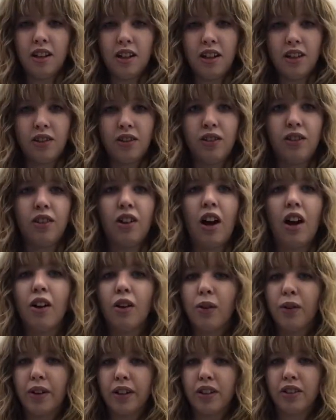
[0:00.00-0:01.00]
is not
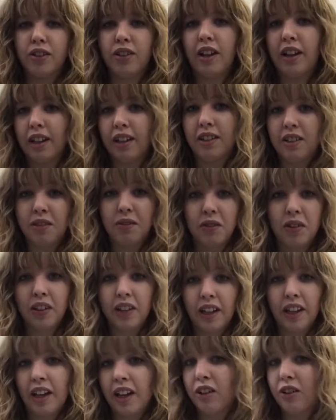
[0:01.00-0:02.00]
going to
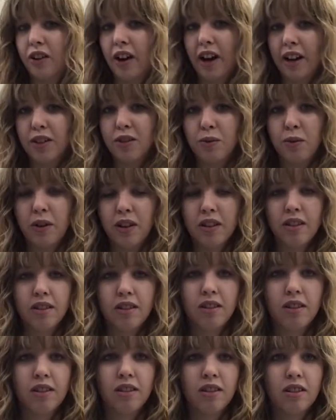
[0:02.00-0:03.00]
negatively interact
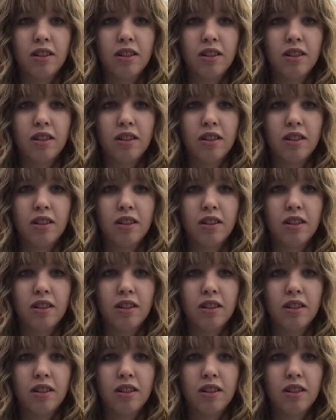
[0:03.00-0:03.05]
with